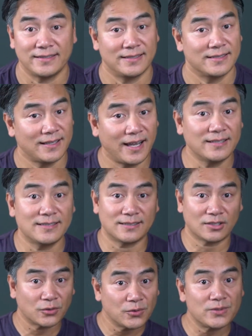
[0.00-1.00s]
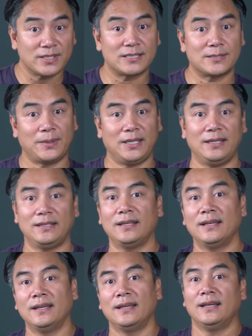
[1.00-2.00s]
It's nice cruising speed,
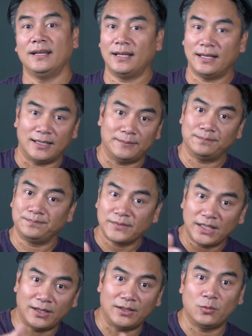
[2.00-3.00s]
you know,